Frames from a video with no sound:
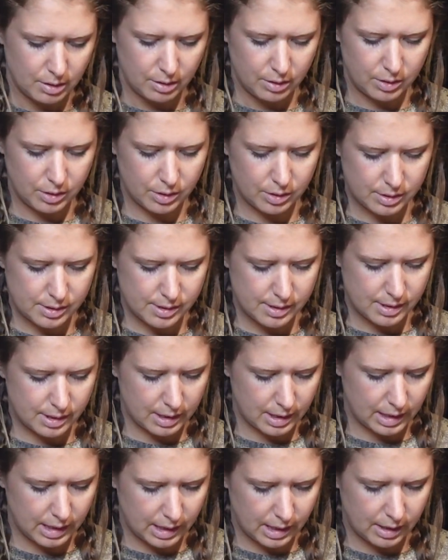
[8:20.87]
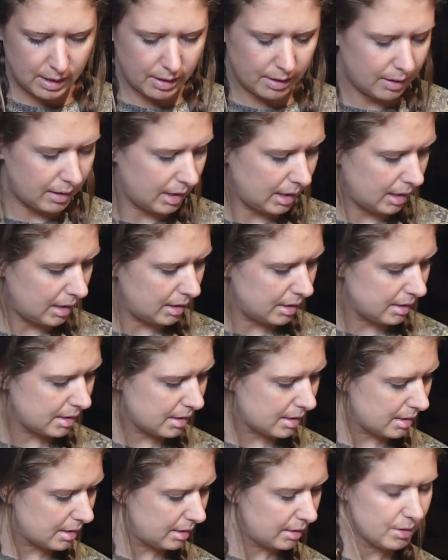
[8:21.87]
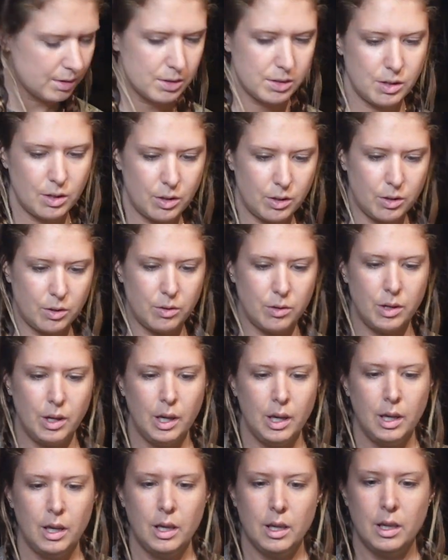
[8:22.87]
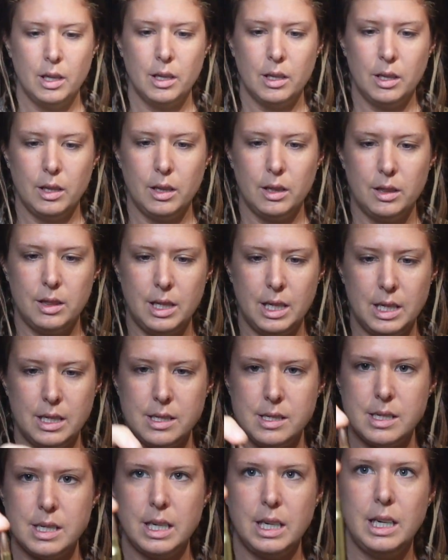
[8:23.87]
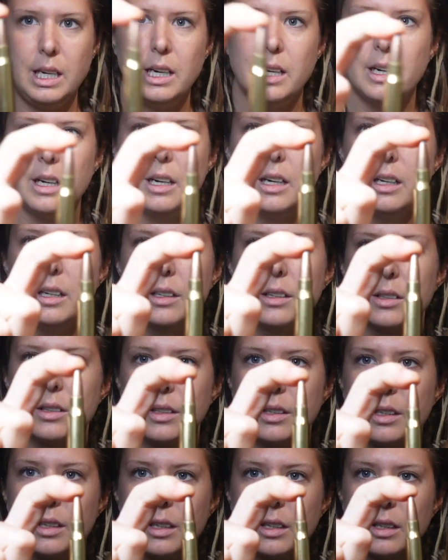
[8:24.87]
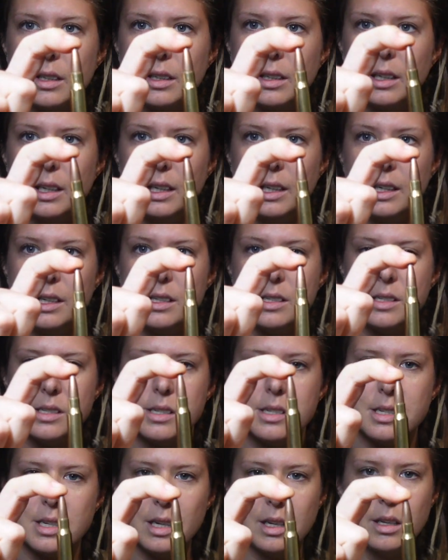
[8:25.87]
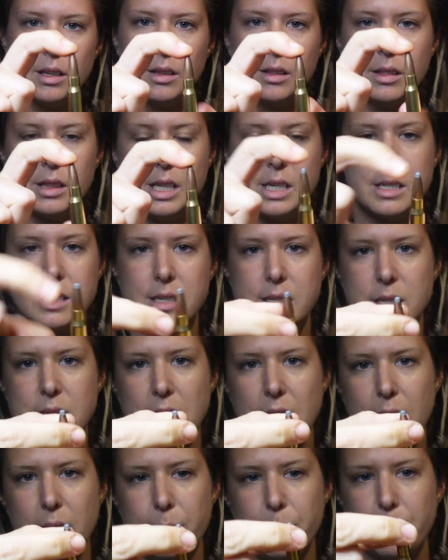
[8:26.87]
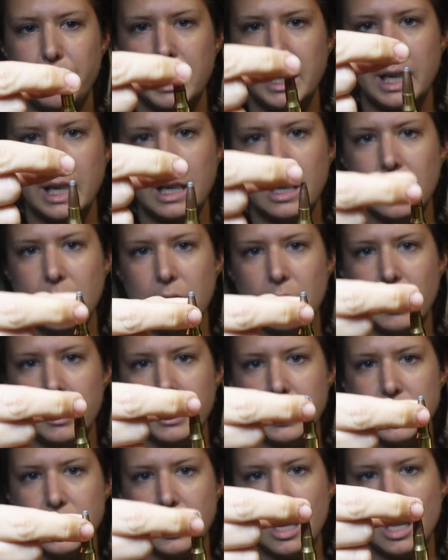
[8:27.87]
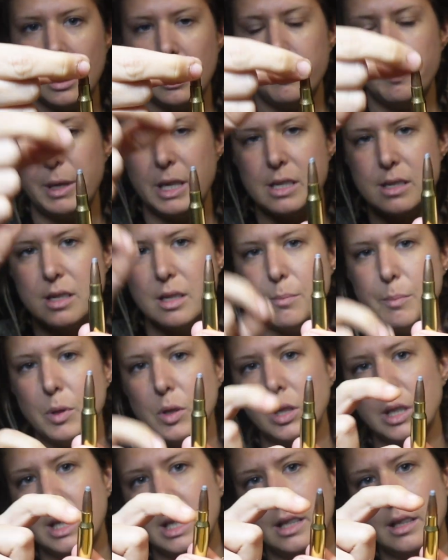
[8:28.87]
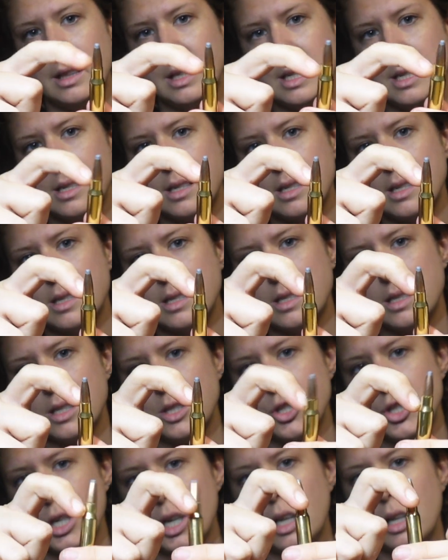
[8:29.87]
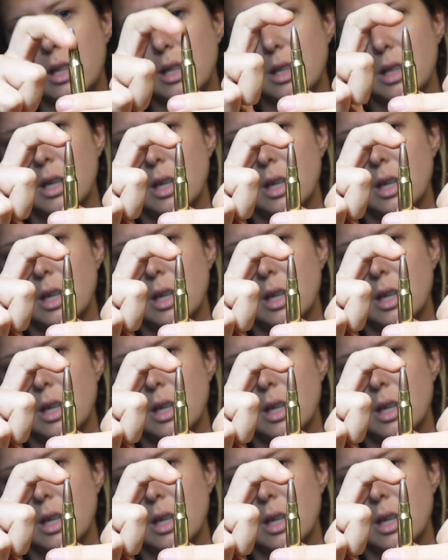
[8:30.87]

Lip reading: looks like this. So this here is, this tip here on the top is the bullet, this is the shell.